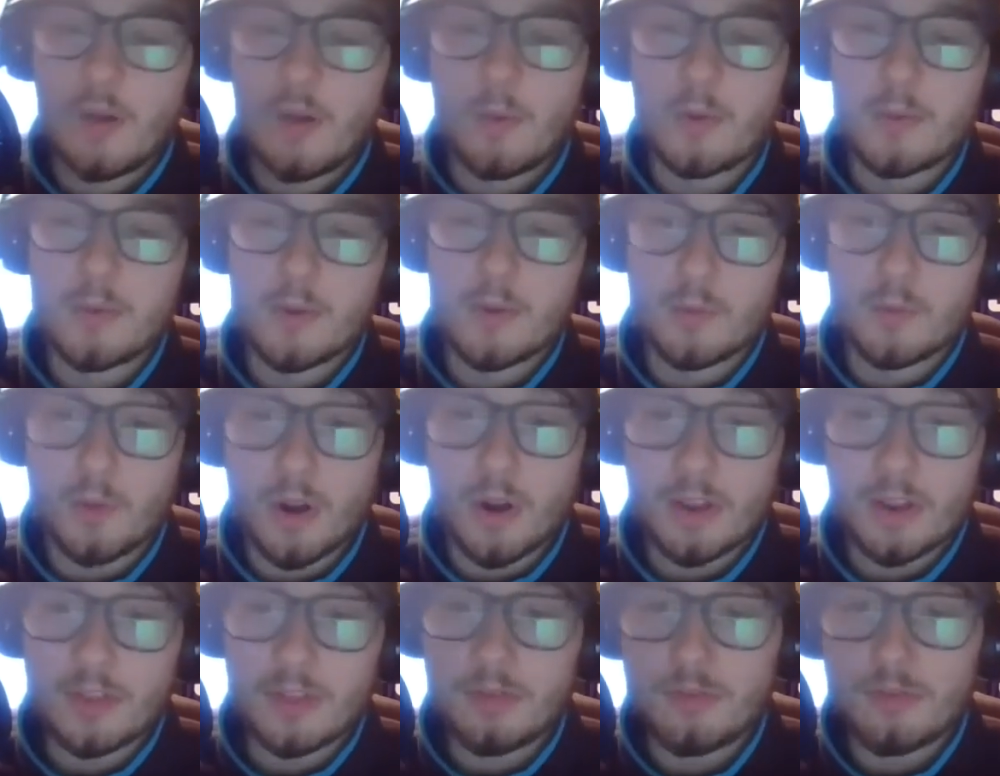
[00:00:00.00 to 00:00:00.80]
We're going to be
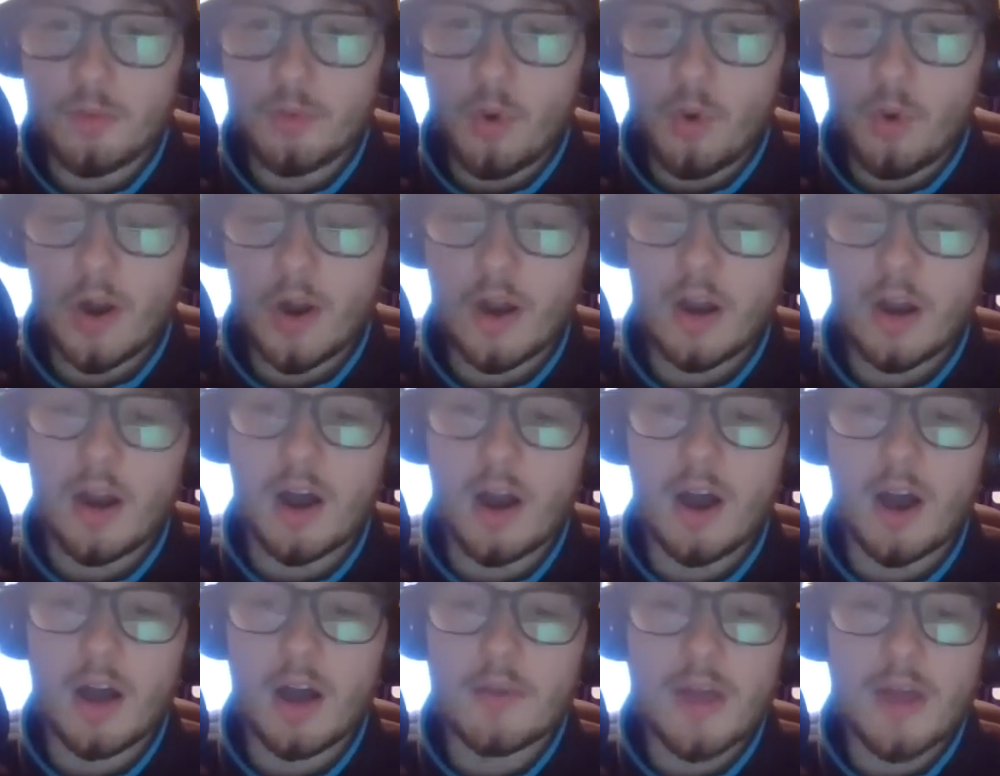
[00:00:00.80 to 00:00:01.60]
running the floor.
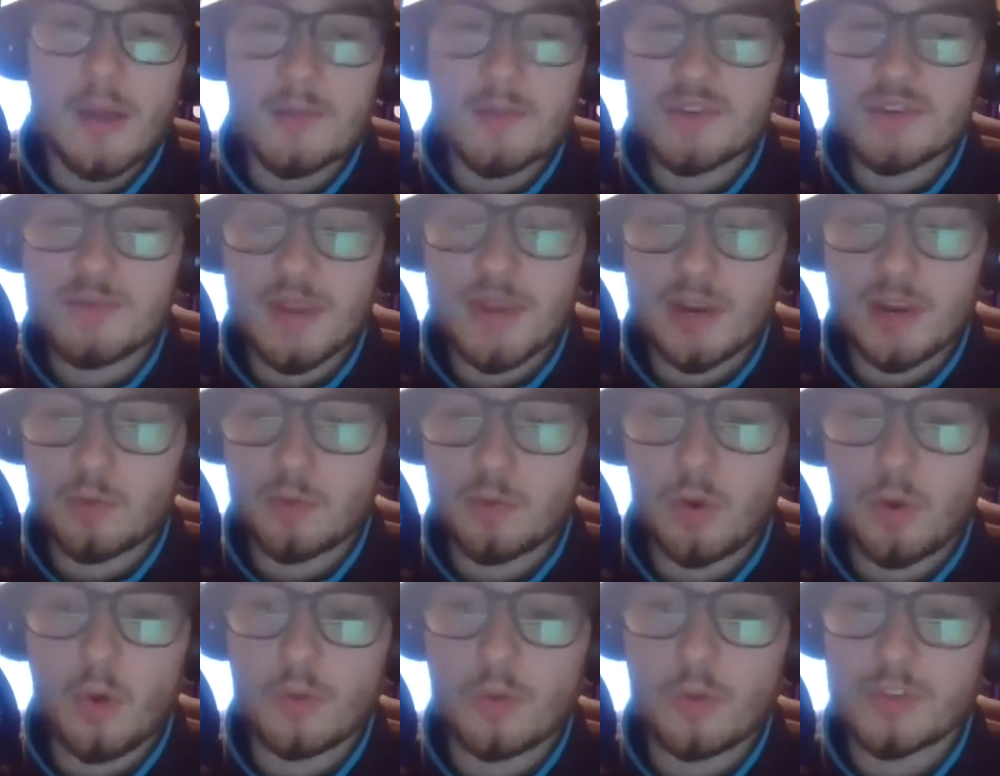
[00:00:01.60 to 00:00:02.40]
Not much pick and
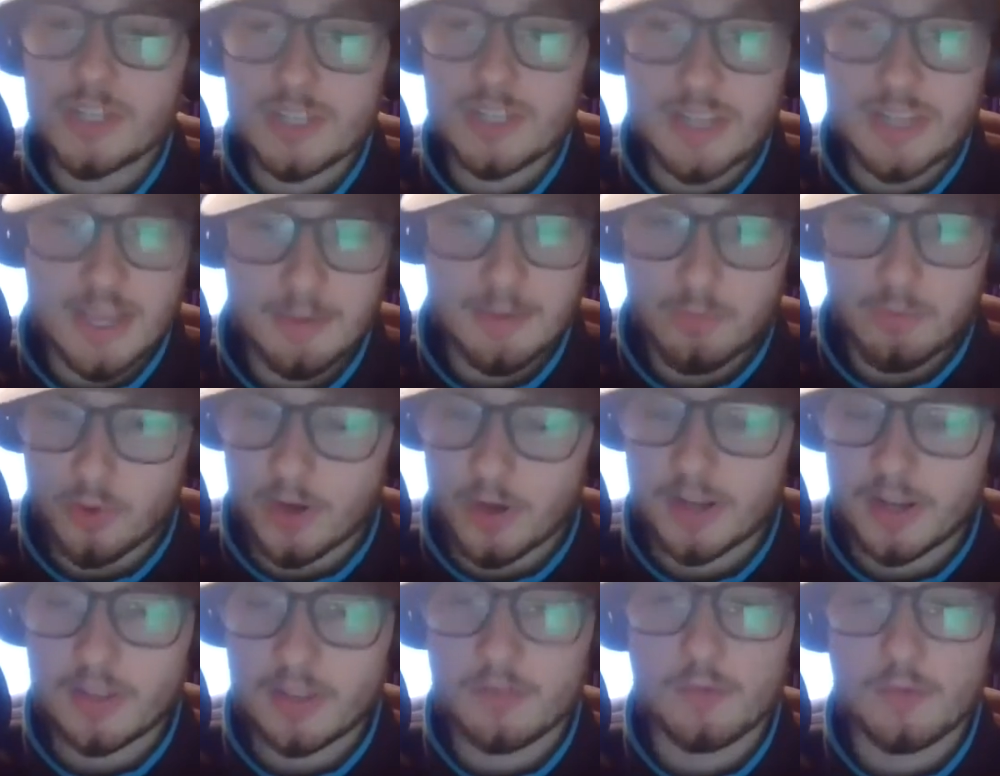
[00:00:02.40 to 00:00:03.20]
roll. Just keep
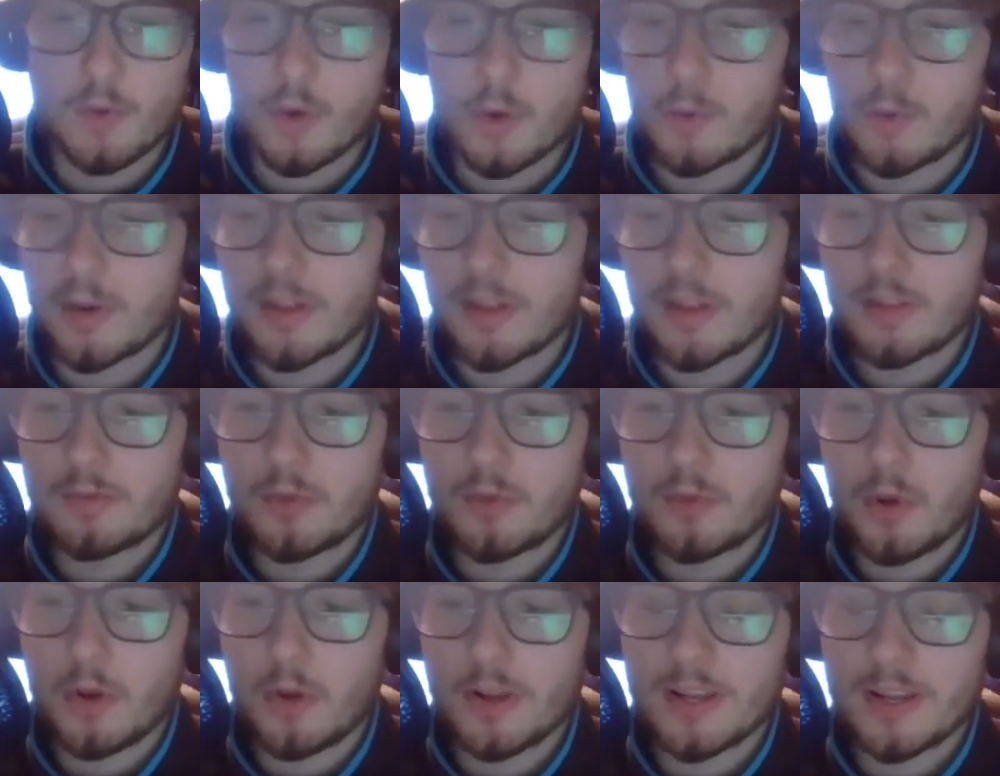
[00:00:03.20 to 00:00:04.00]
running the
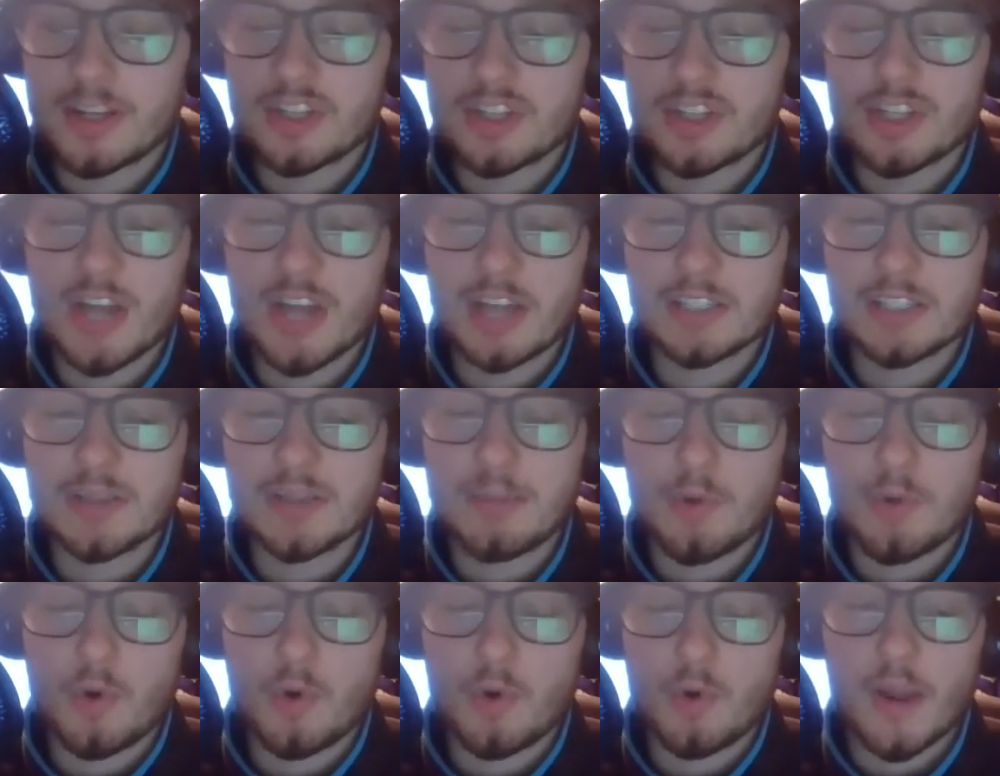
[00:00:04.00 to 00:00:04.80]
floor, getting shots
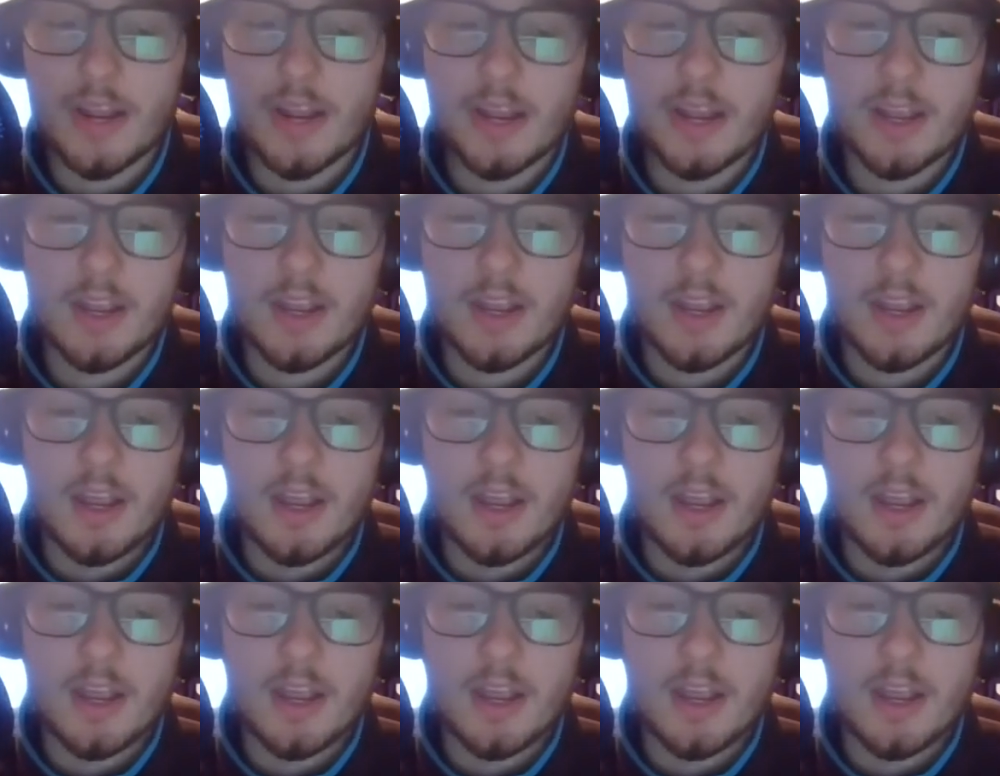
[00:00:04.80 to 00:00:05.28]
up quick.